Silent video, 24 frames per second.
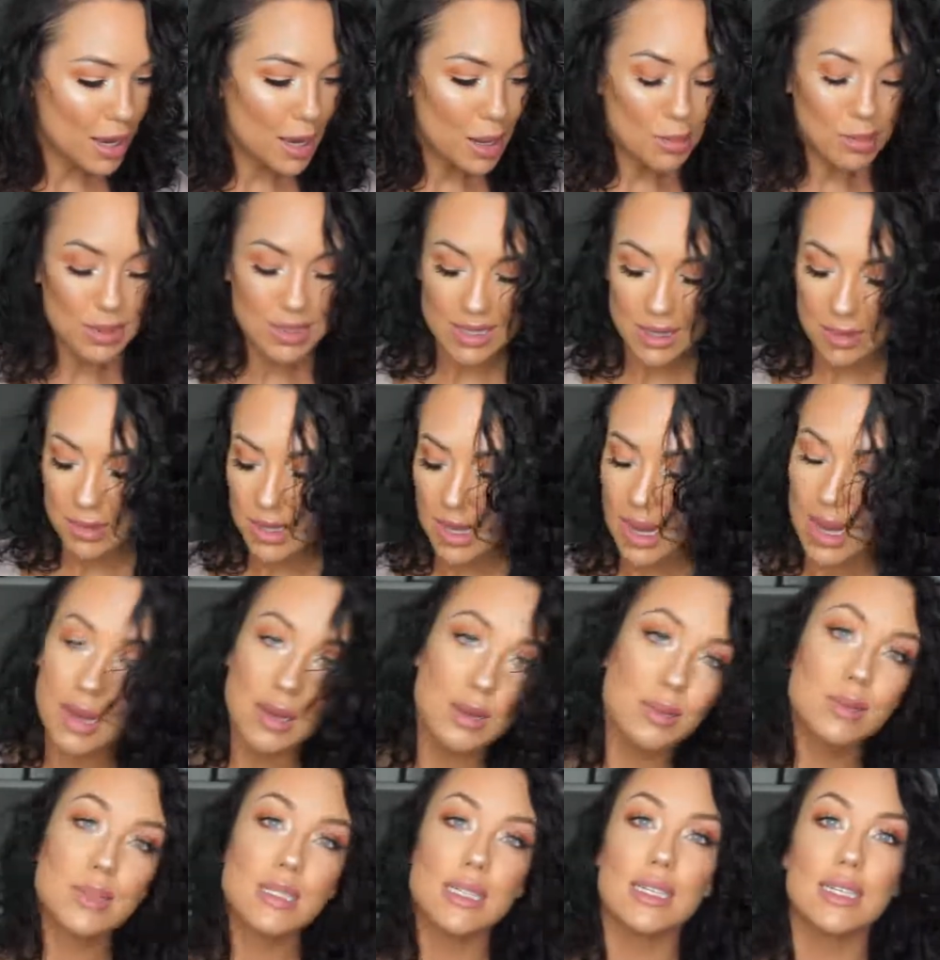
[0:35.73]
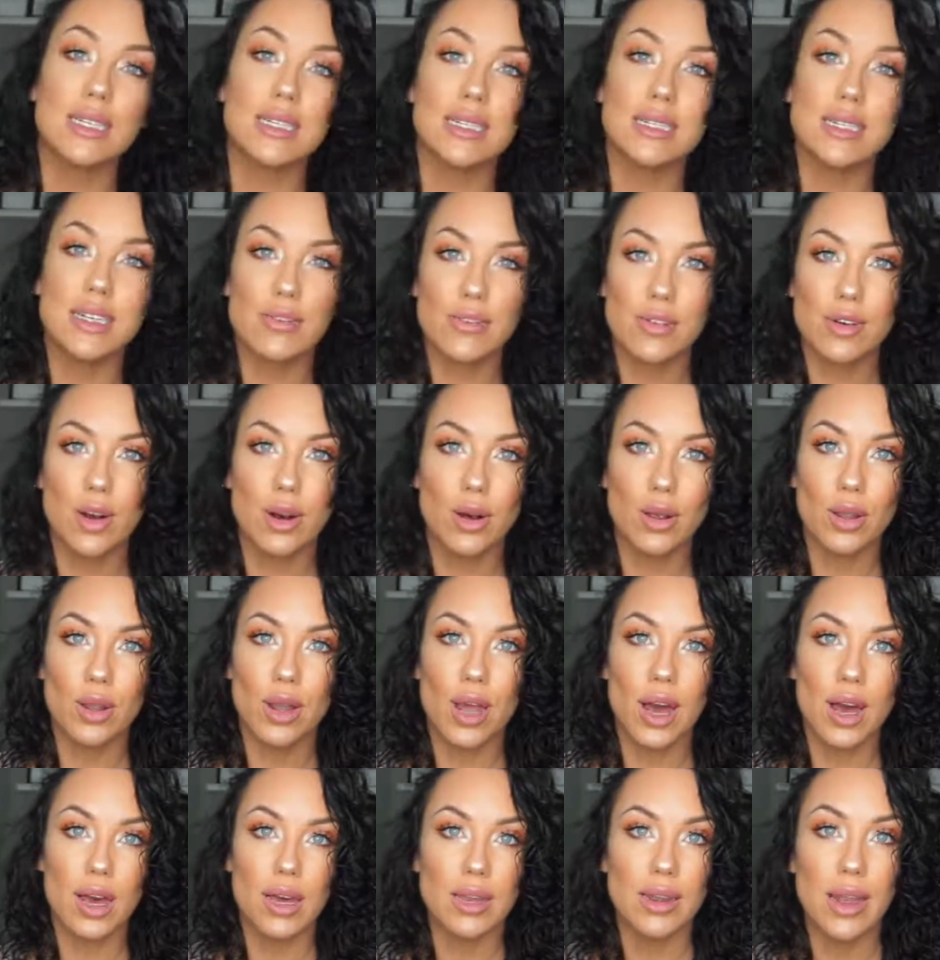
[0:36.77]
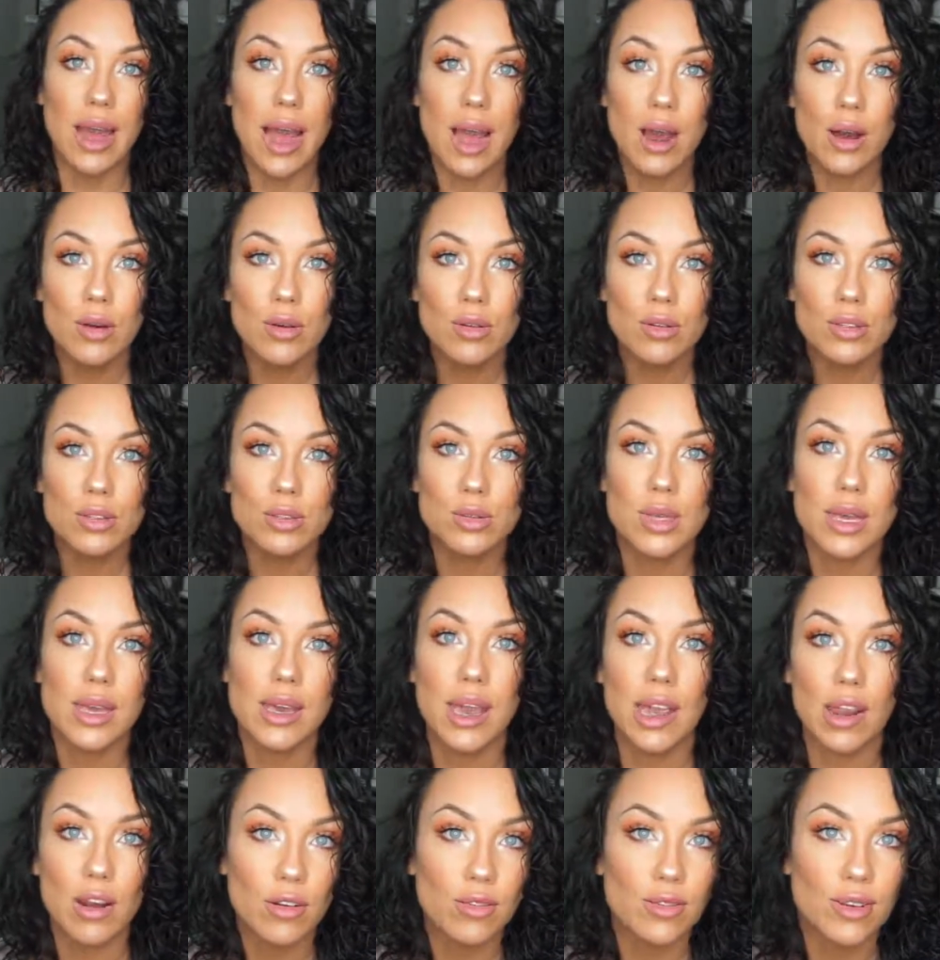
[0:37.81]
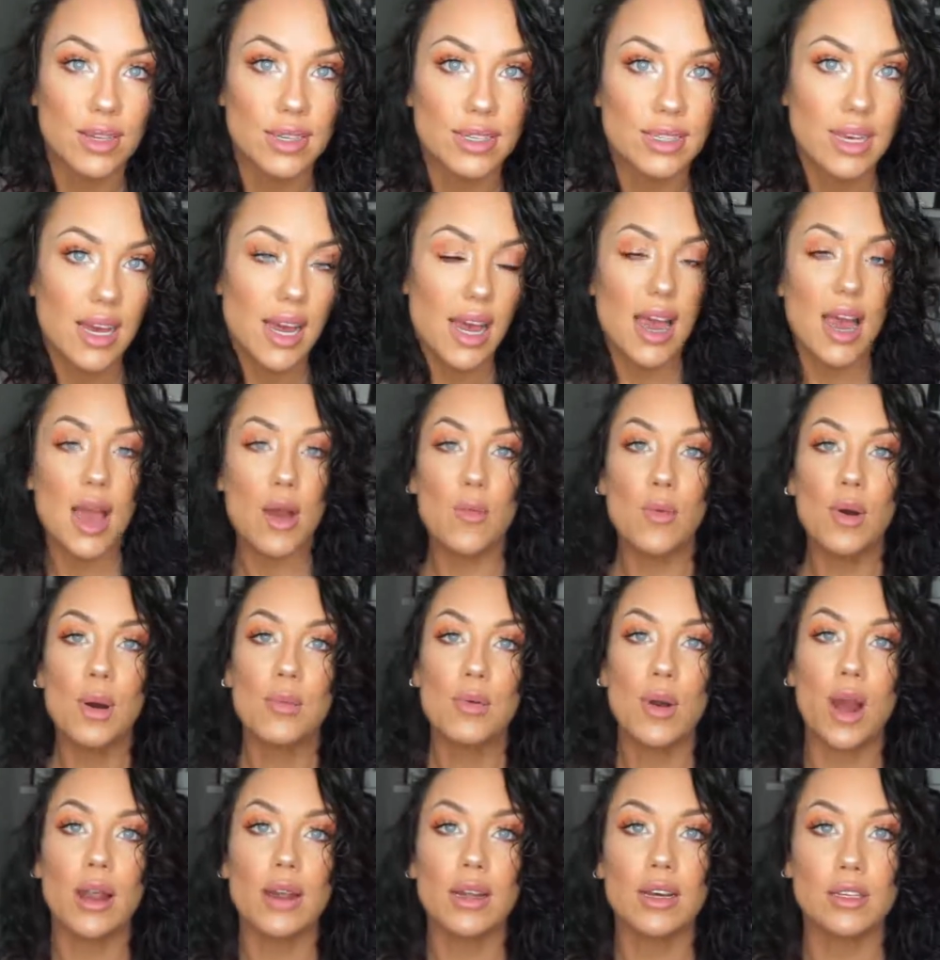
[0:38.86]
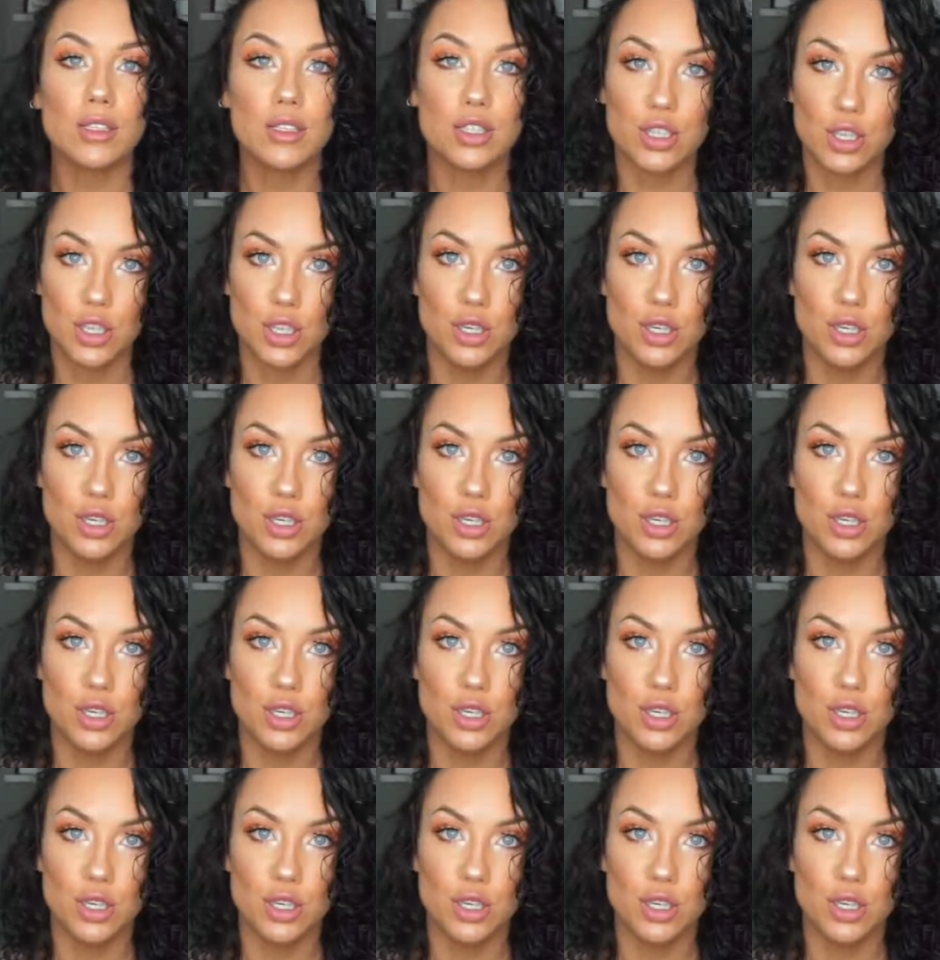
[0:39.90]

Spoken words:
but sometimes it is difficult on how to take care of it and what products to